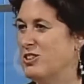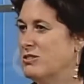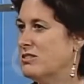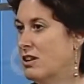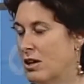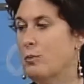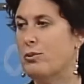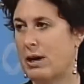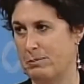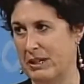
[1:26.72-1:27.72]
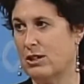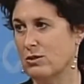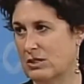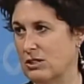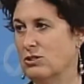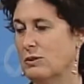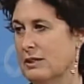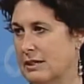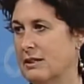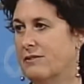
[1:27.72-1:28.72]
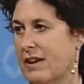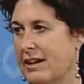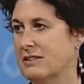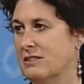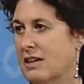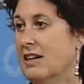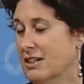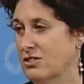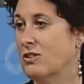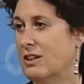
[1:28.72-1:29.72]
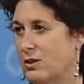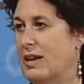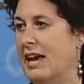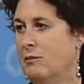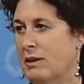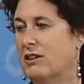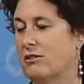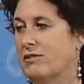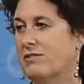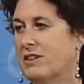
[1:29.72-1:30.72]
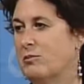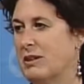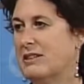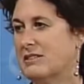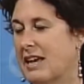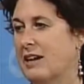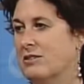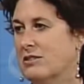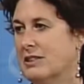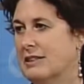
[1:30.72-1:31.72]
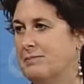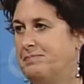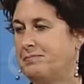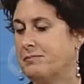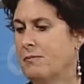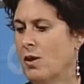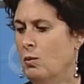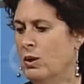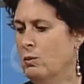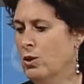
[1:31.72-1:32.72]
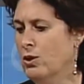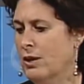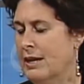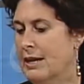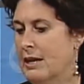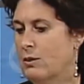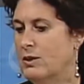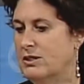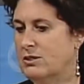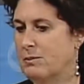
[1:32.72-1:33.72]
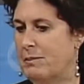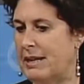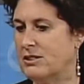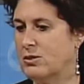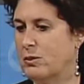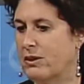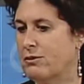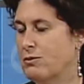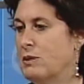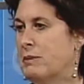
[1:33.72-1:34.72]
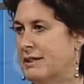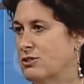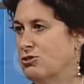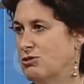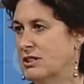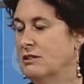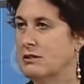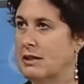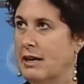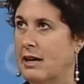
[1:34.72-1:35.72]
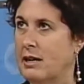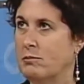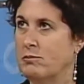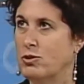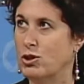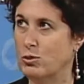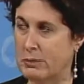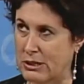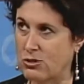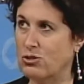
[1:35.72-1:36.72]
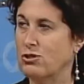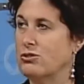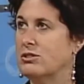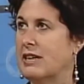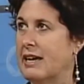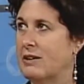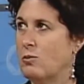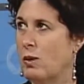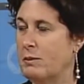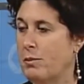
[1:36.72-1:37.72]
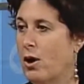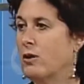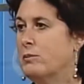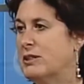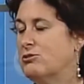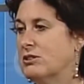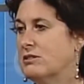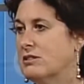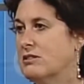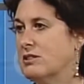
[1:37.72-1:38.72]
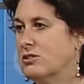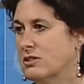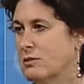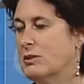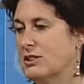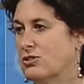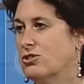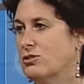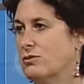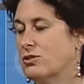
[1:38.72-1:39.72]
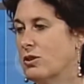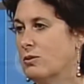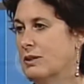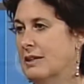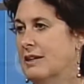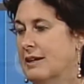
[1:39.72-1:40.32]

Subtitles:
So there's a lot of prep that goes into it in advance so that you can make your 15 minutes count. And we met with 3 ministries, 2 ministers and 1 parliamentary assistant to the ministers. So